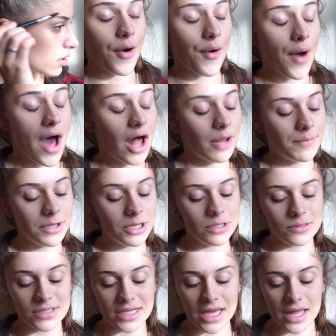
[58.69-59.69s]
So I'll be
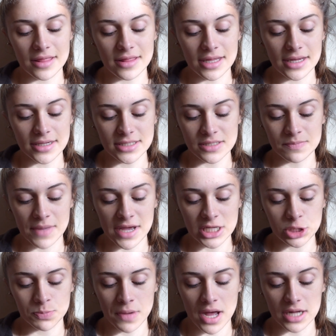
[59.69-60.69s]
using the
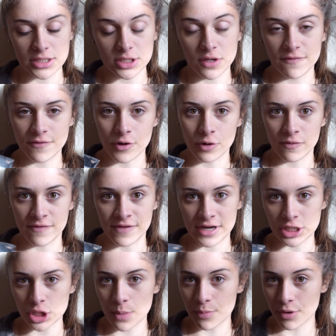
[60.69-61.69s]
Smashbox Photo
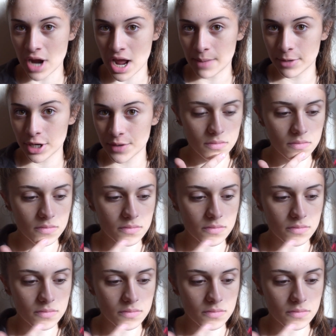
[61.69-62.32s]
Finish Primer.